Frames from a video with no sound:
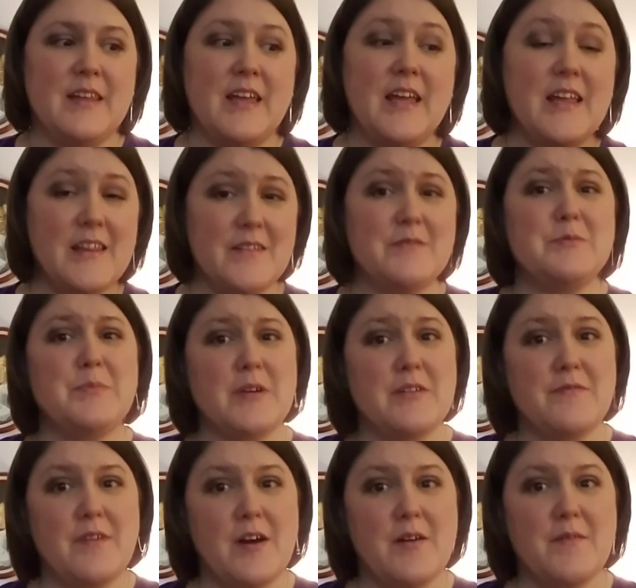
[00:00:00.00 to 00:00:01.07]
he lives pretty
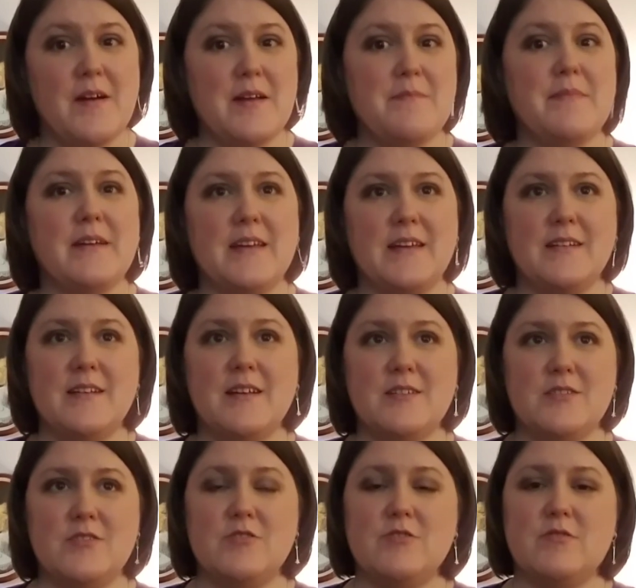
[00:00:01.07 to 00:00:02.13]
far away, but he
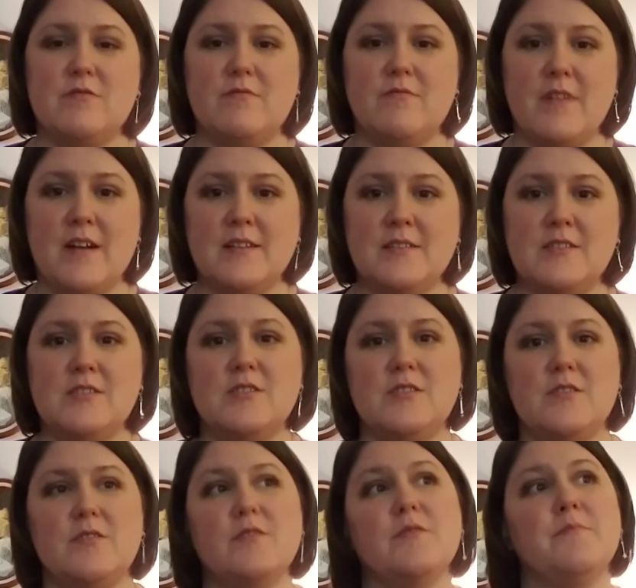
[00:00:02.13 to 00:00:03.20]
does runs
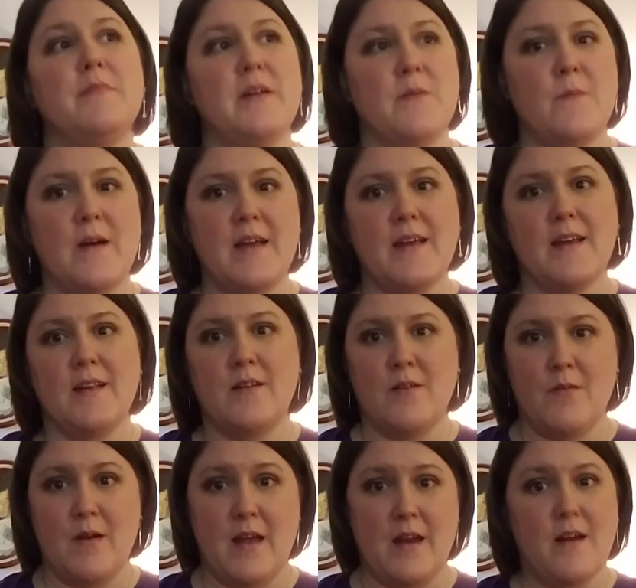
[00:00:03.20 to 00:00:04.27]
to Midway and
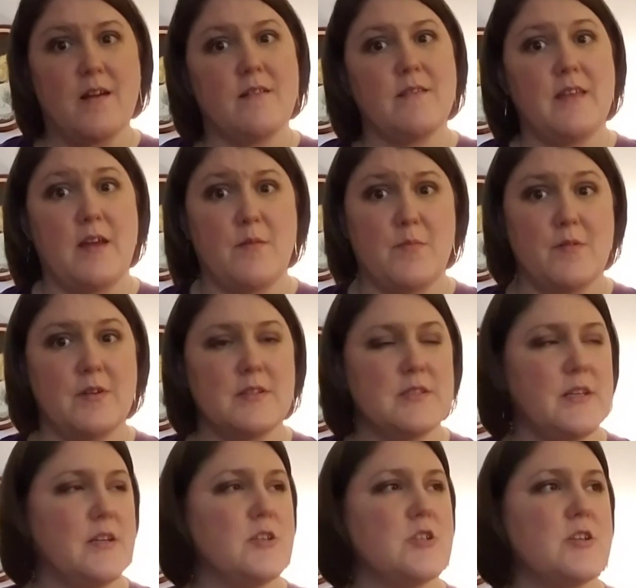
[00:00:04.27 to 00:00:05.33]
O'Hare, the airports
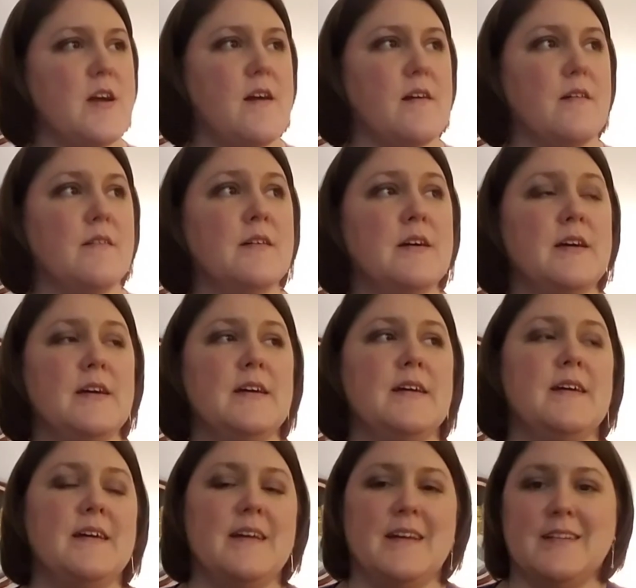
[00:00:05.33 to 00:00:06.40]
here in Chicago.
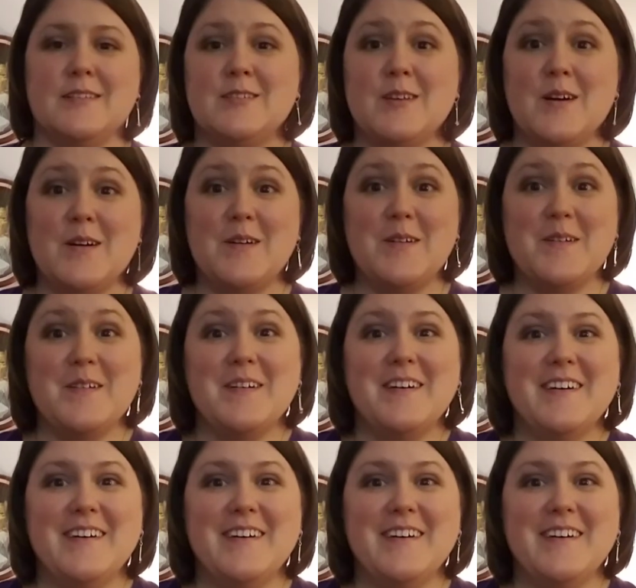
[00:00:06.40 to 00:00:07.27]
And so